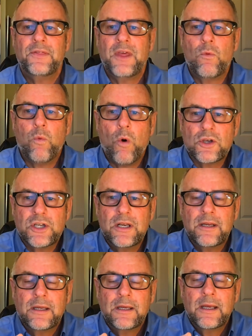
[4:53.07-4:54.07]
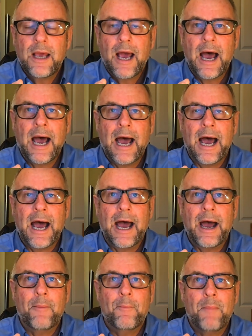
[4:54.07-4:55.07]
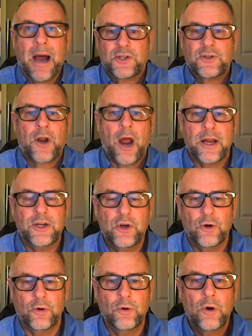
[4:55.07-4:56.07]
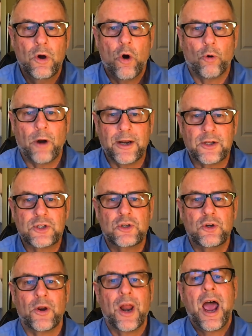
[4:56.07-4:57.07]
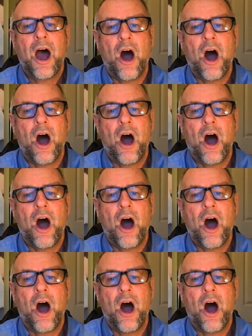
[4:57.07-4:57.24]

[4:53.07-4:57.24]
there wasn't much that I knew or understood.